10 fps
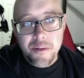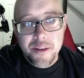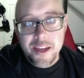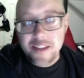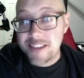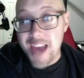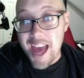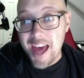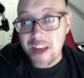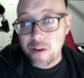King
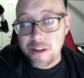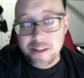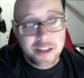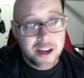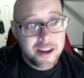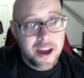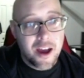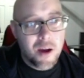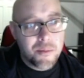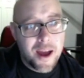10 on a Sunday.
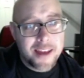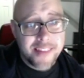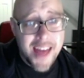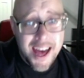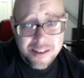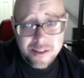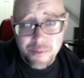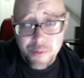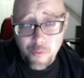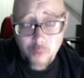All right, last
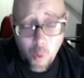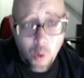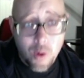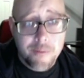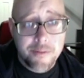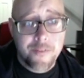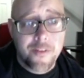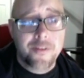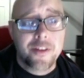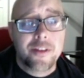of the four of the
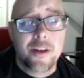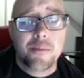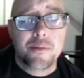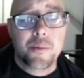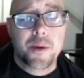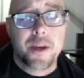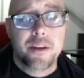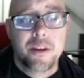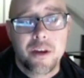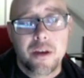50 times to win.
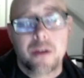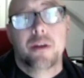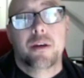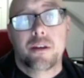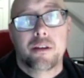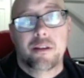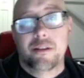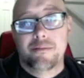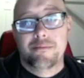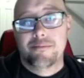
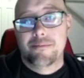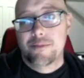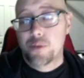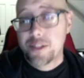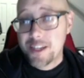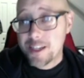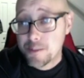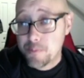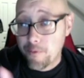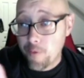Three
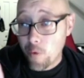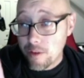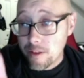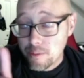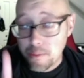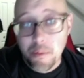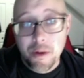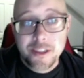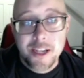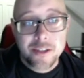tickets before this, we
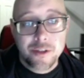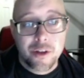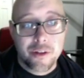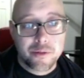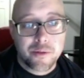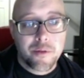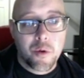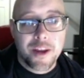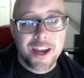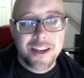won $10. We haven't
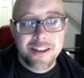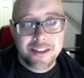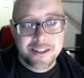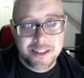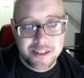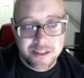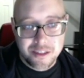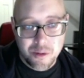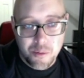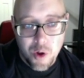won anything since,
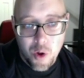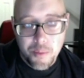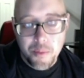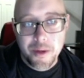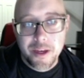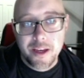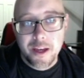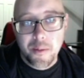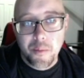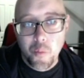so we're hoping we can
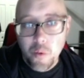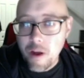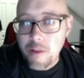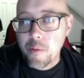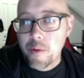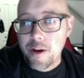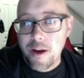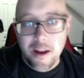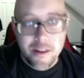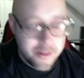get another winner
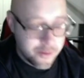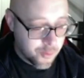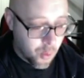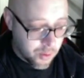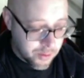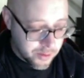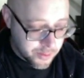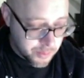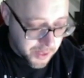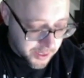out of these four
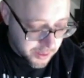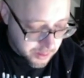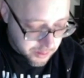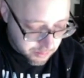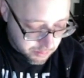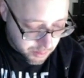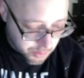this week. So we're